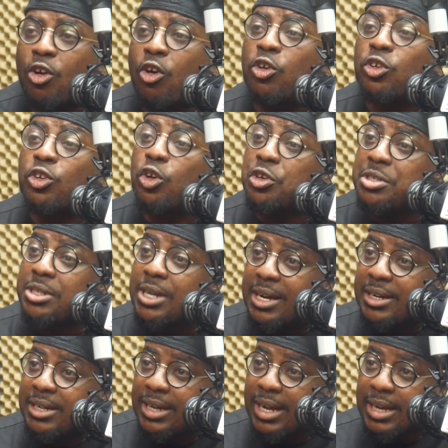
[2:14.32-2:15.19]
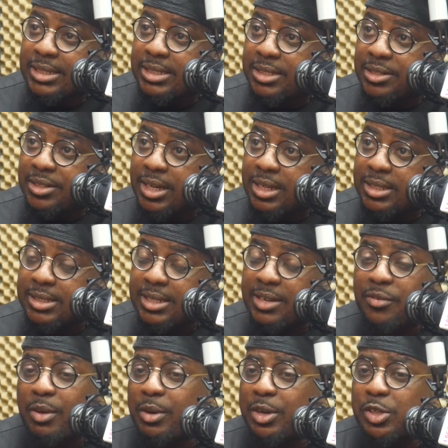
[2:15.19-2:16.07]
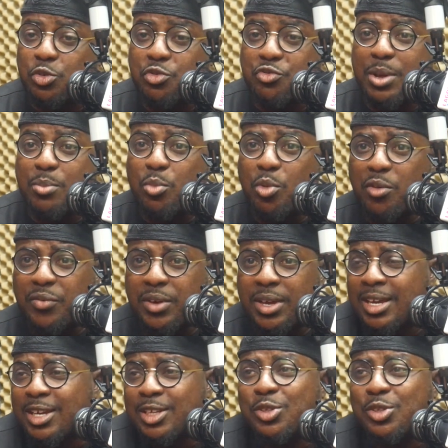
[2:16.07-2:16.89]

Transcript: on ordinary Nigerians? If I were to remove it,